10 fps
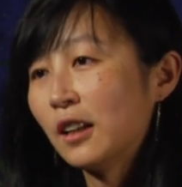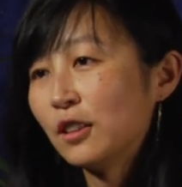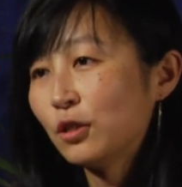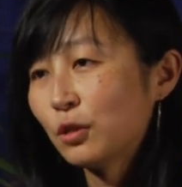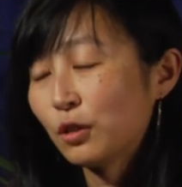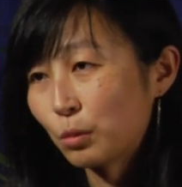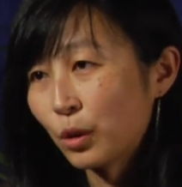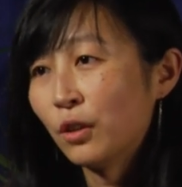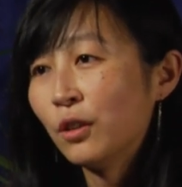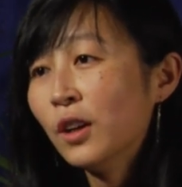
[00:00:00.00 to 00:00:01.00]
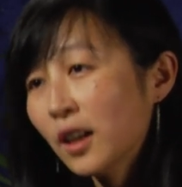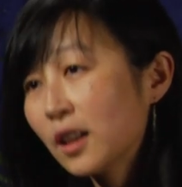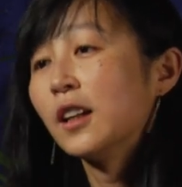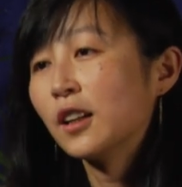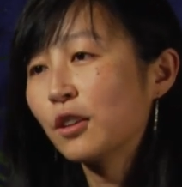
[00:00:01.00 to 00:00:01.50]
into the real
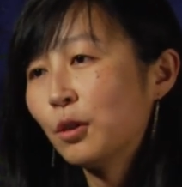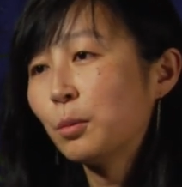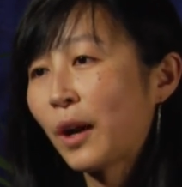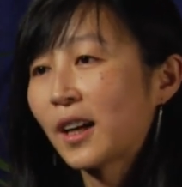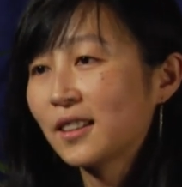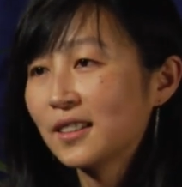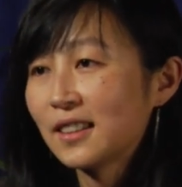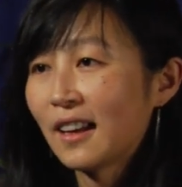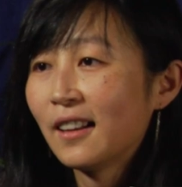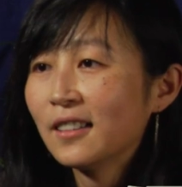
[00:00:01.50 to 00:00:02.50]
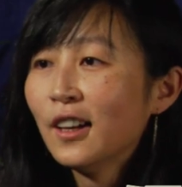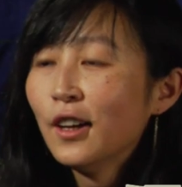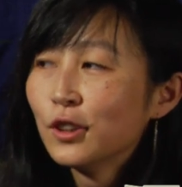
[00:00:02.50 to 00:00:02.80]
clinical practice end.